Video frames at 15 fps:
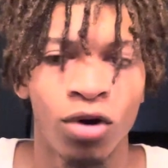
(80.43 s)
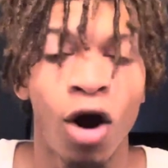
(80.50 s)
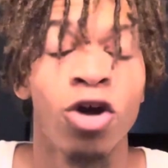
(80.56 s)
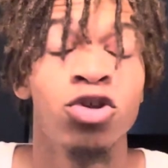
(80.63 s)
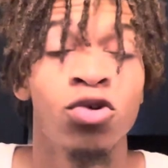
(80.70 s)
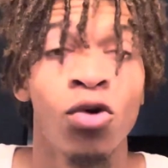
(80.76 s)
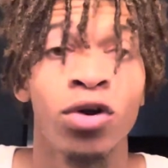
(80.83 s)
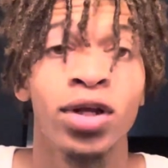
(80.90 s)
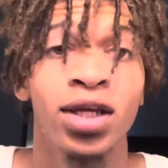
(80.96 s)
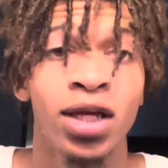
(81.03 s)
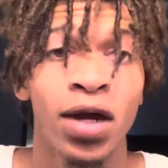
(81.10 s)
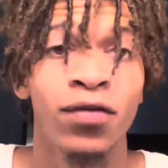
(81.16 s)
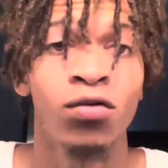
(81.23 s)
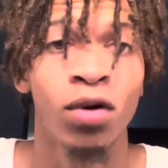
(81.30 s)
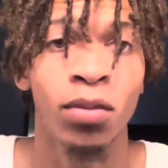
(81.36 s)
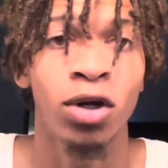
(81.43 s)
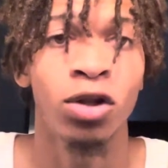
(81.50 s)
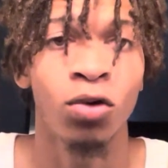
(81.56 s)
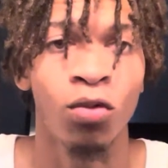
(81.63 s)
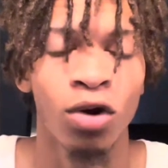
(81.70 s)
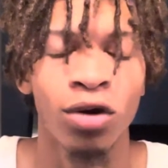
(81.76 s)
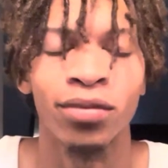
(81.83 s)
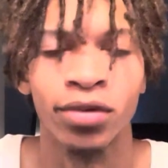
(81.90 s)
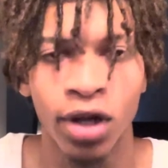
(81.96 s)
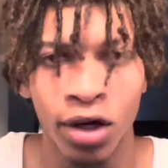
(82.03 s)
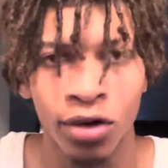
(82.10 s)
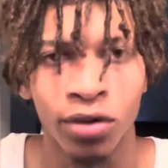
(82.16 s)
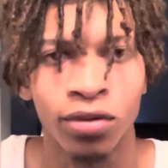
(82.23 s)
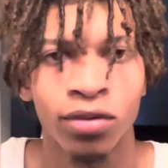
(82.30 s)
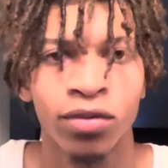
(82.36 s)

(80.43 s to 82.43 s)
are you going to get every woman in the world? No.